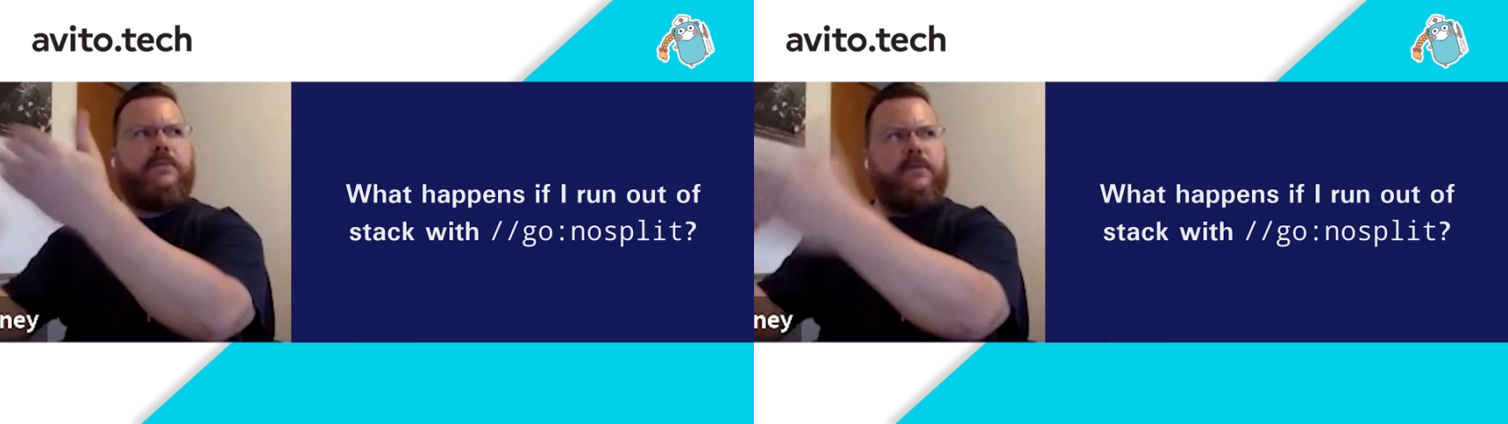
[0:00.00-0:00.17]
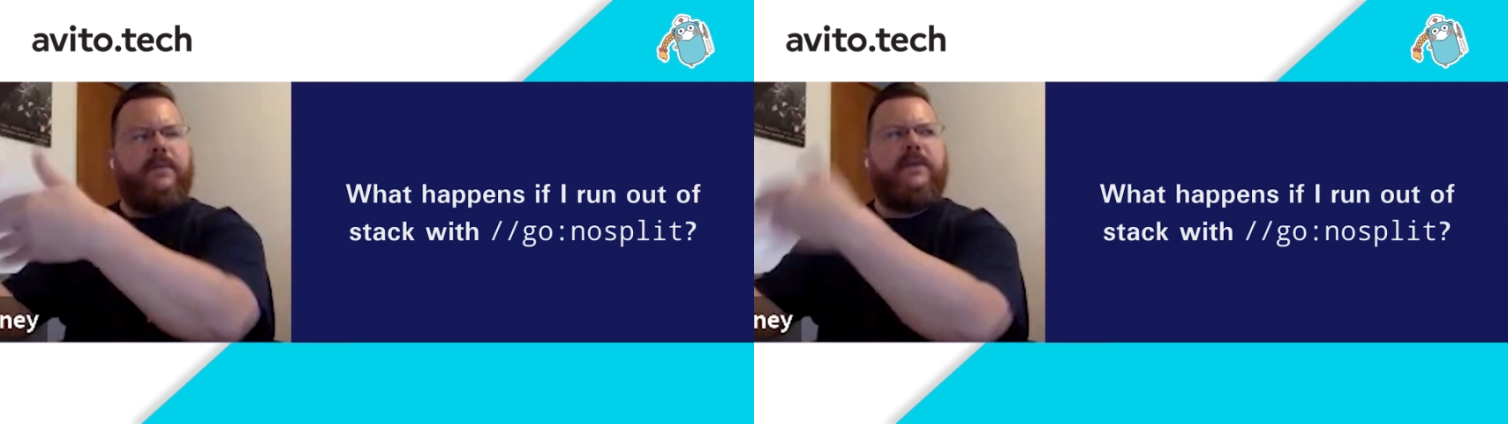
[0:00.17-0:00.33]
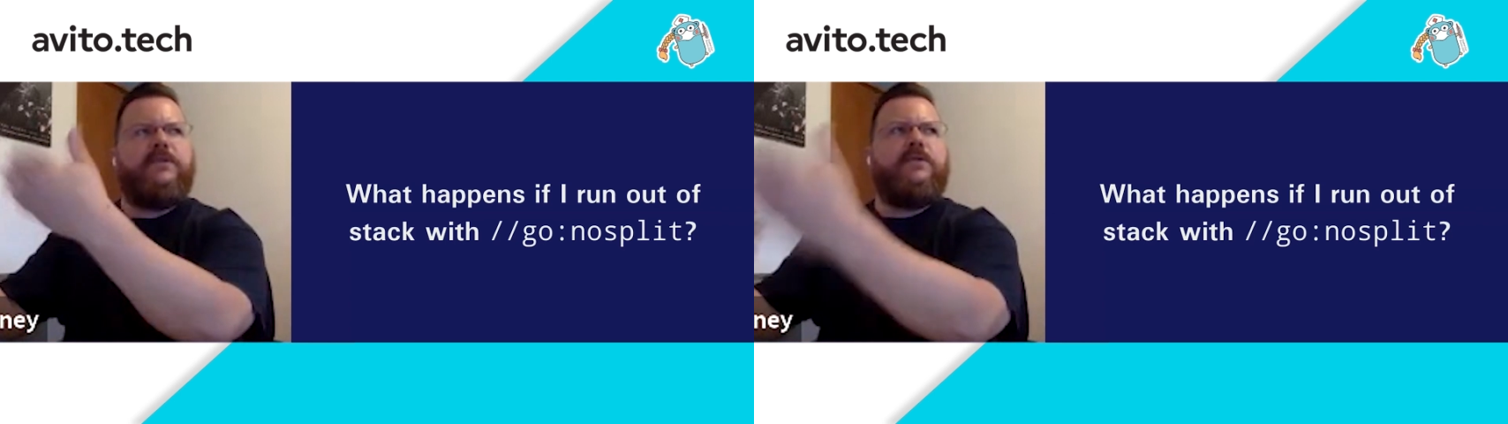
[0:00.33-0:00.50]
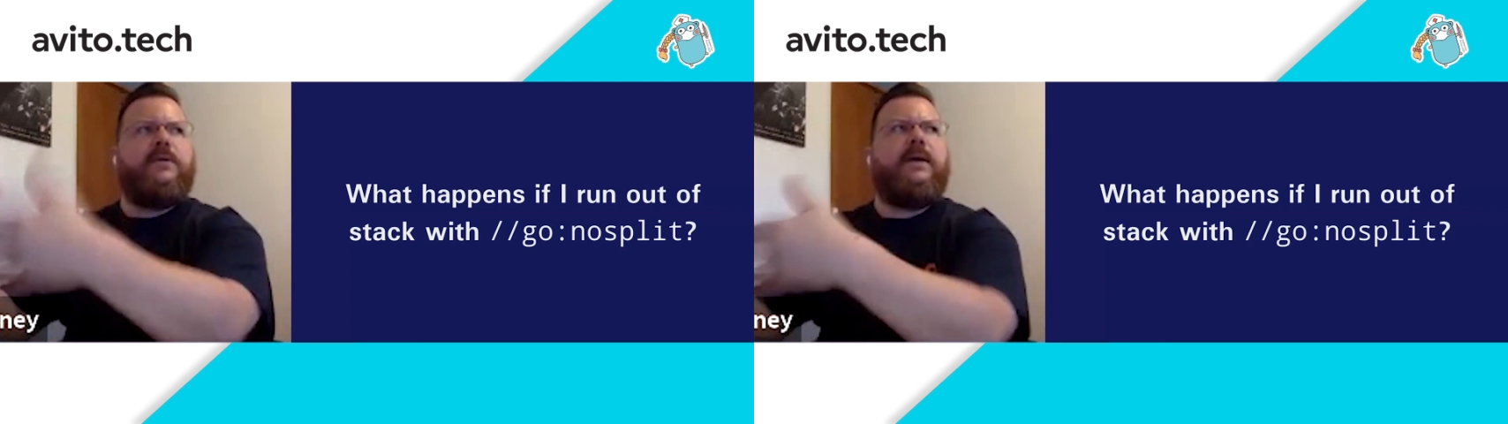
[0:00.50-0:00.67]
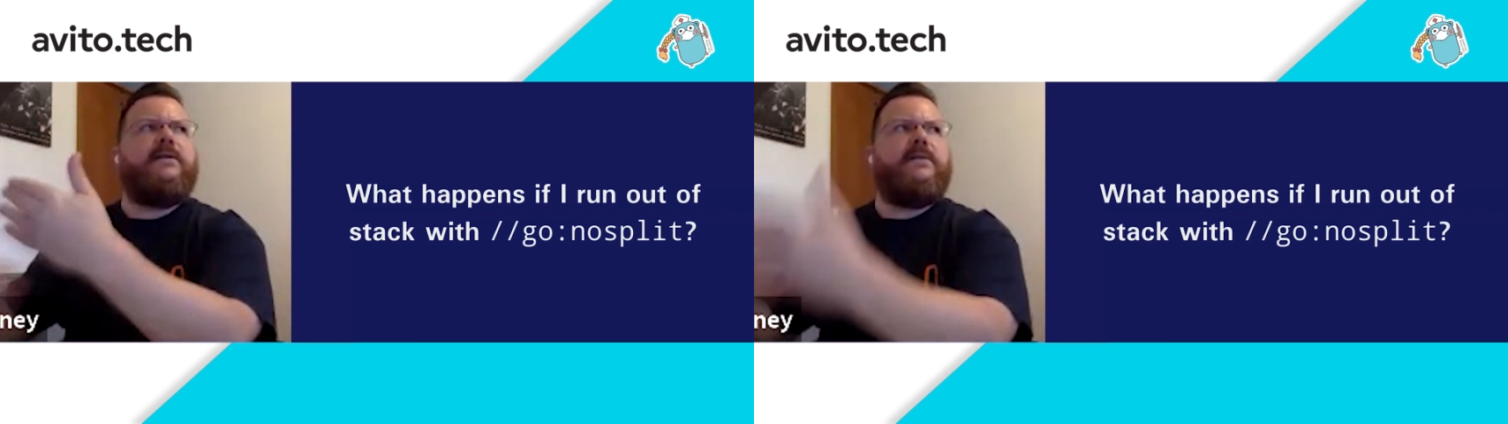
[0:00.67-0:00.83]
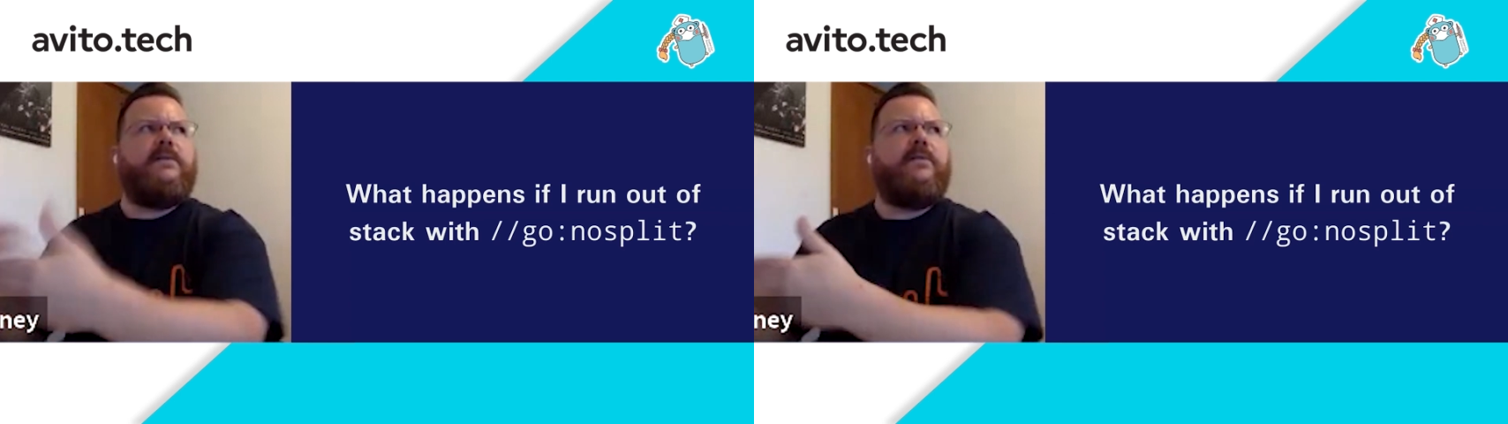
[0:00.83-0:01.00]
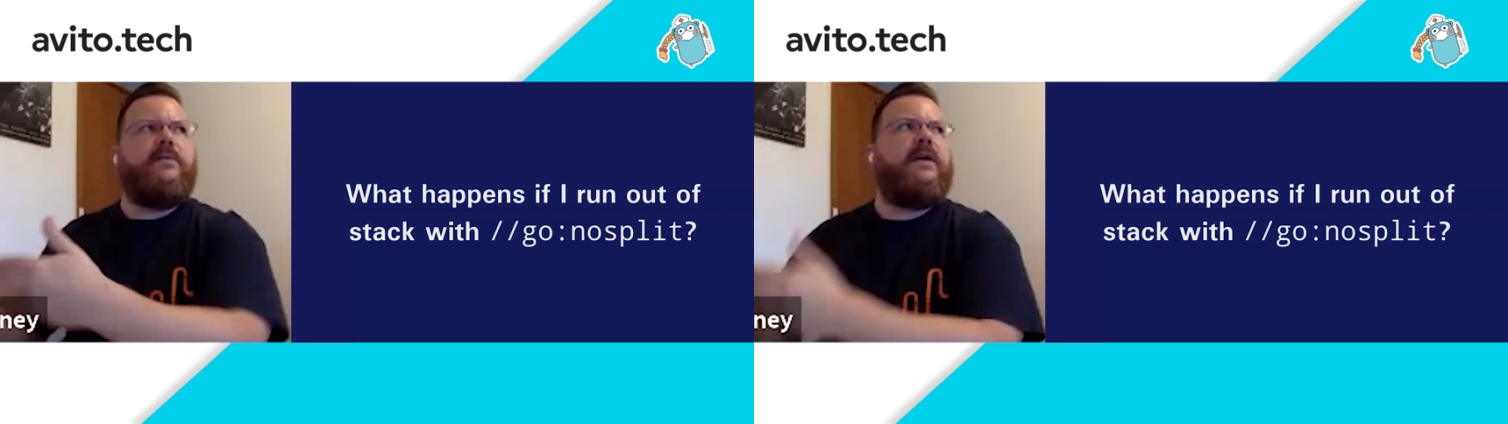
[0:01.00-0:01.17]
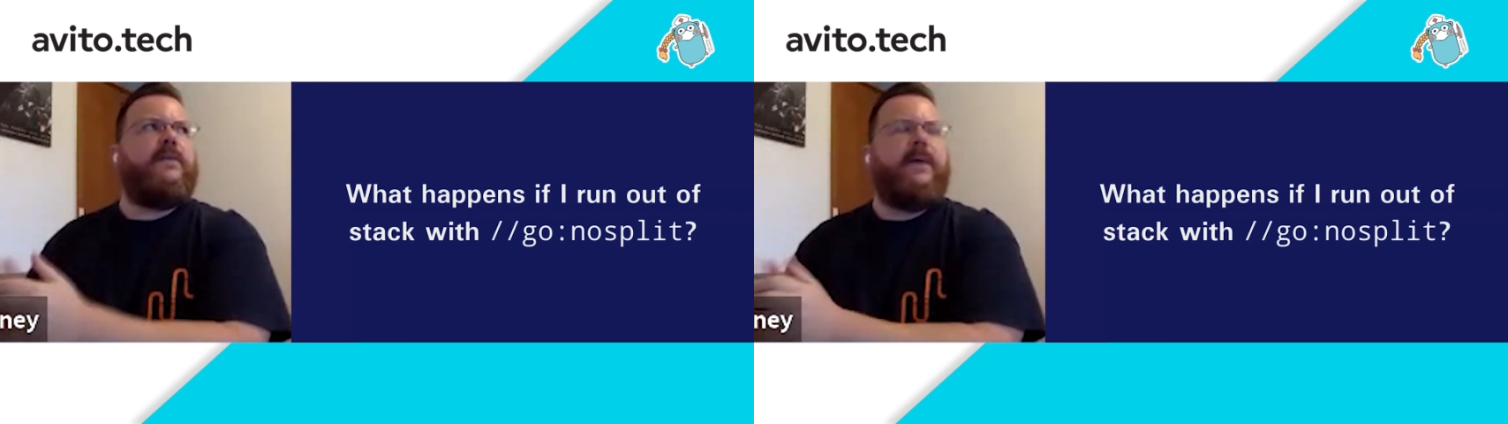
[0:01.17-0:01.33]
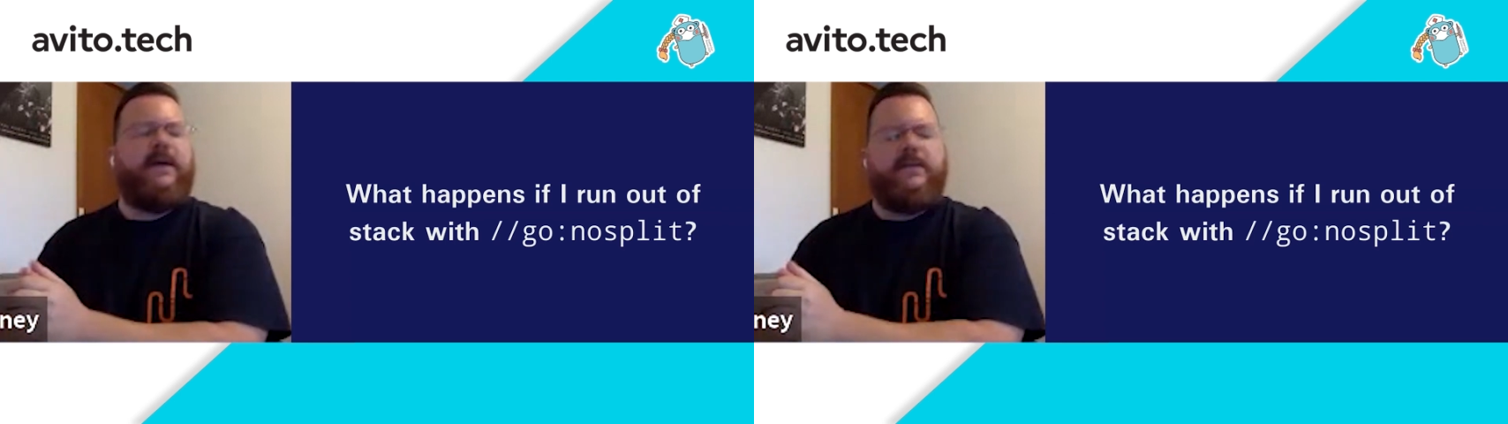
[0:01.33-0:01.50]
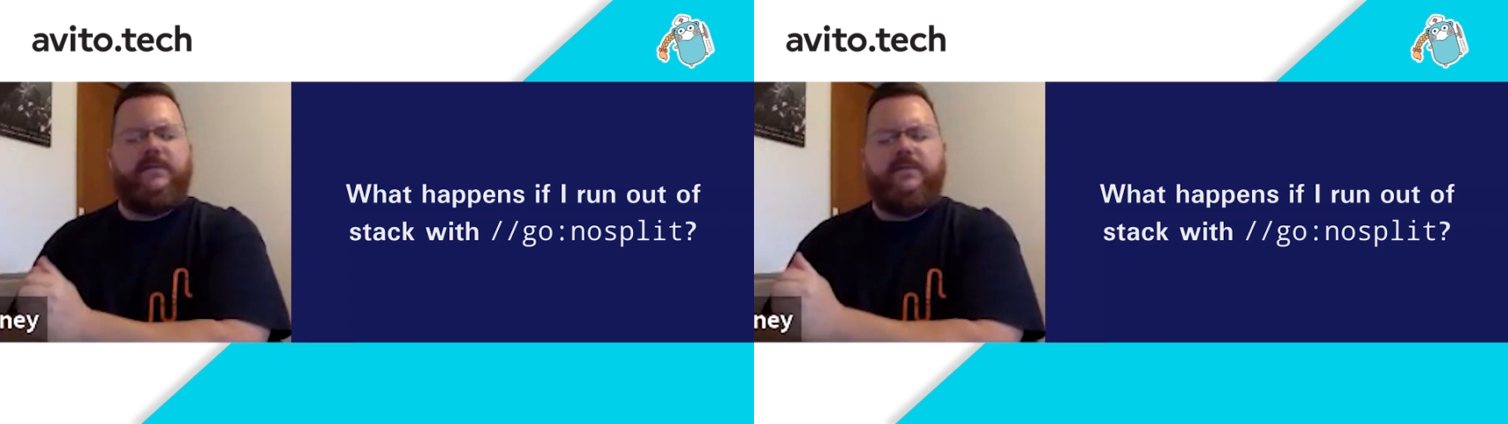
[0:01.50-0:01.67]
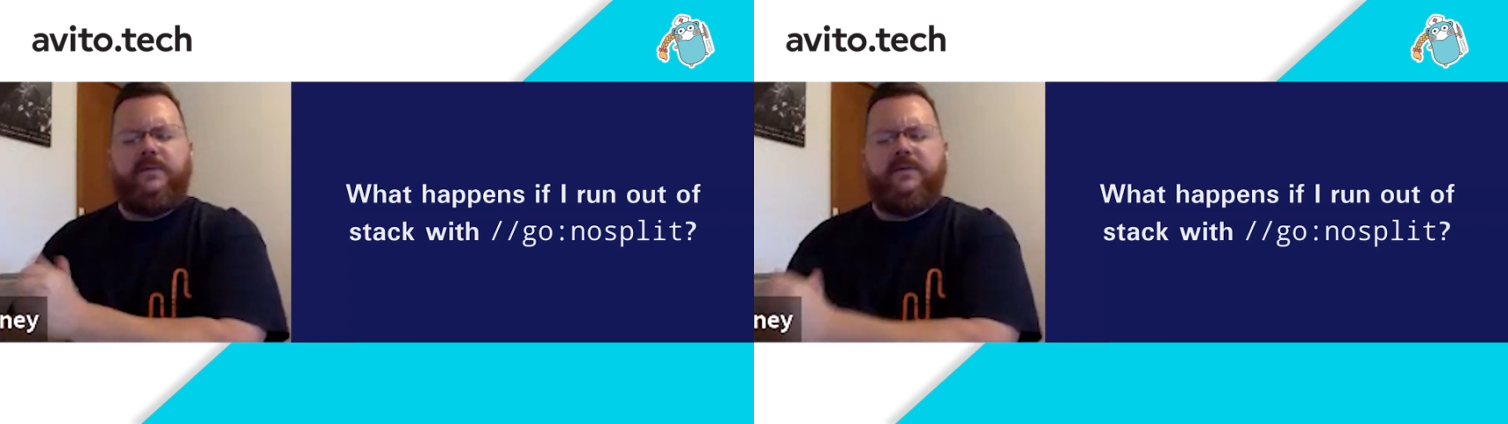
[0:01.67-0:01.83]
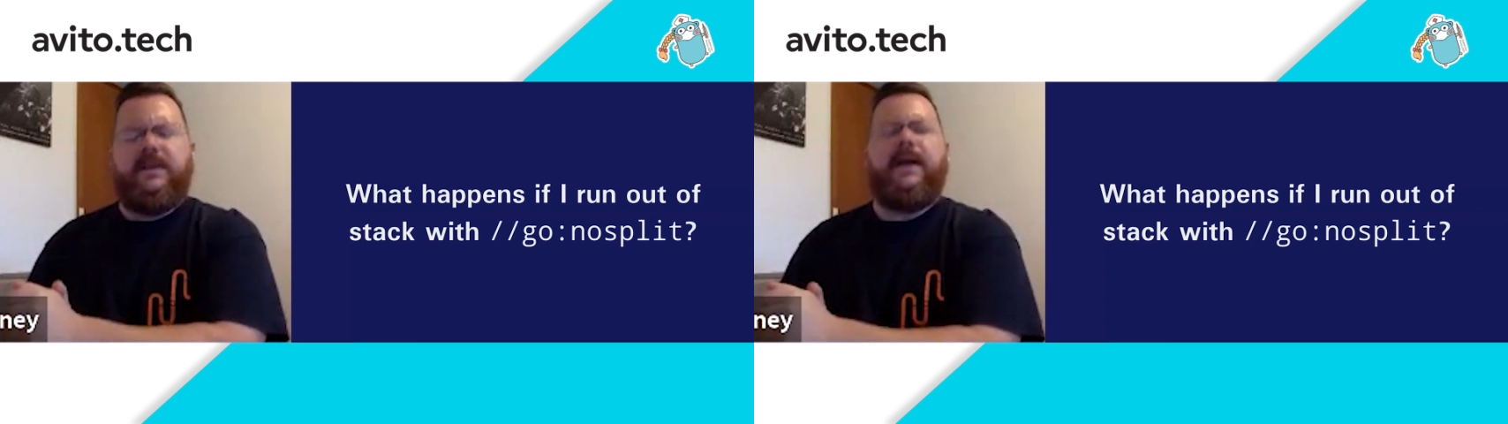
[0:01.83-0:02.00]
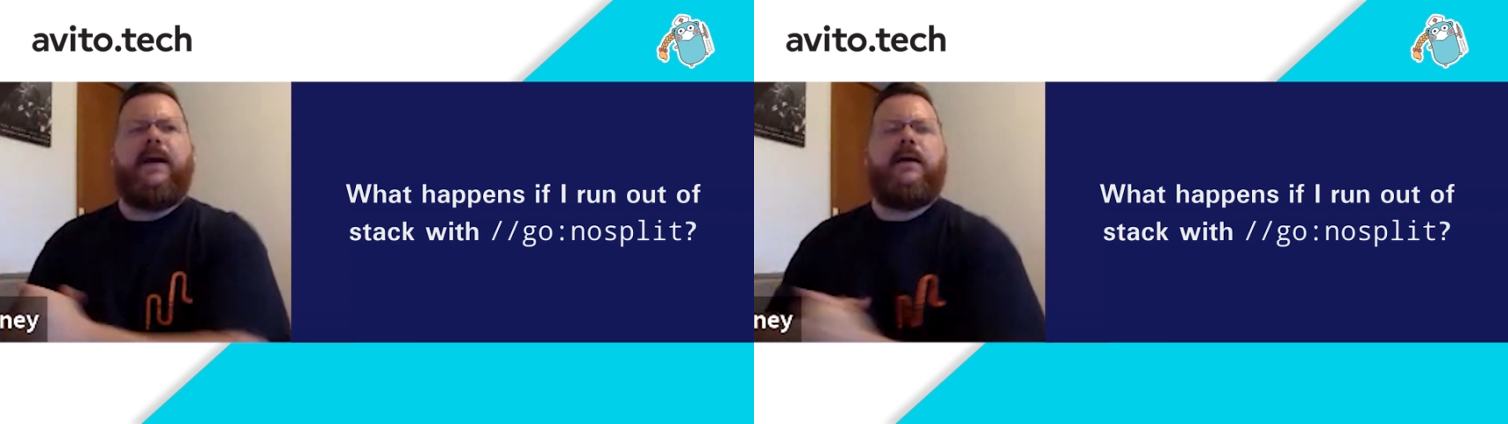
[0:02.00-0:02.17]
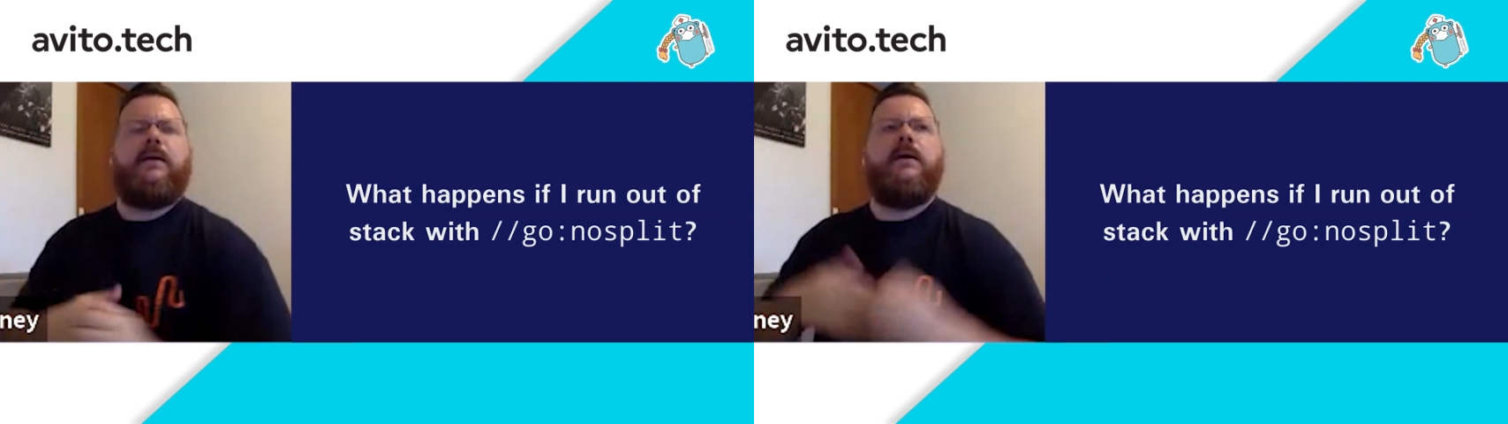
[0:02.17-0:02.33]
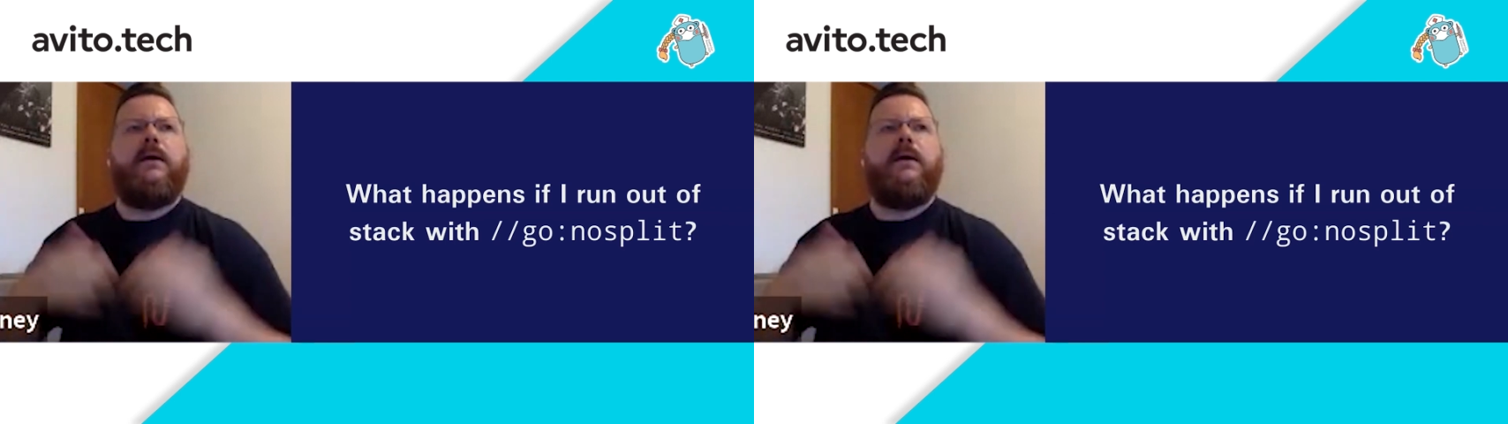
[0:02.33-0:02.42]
to make sure it has the right amount of stack.